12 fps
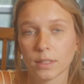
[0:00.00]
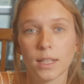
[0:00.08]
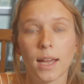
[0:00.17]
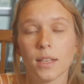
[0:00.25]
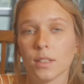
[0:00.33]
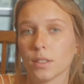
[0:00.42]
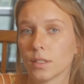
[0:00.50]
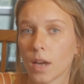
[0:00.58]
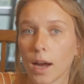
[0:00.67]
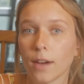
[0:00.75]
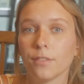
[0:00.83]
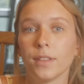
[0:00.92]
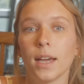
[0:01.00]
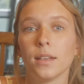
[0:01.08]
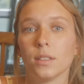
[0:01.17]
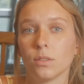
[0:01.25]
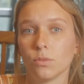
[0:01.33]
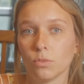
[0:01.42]
And that is tough.
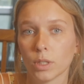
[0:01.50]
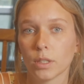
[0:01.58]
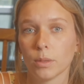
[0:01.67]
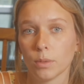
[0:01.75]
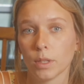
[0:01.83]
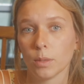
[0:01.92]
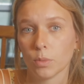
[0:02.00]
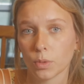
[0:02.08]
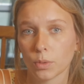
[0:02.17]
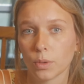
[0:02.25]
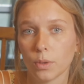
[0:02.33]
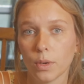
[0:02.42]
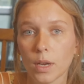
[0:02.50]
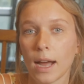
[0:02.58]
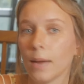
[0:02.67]
That is really, really brutal.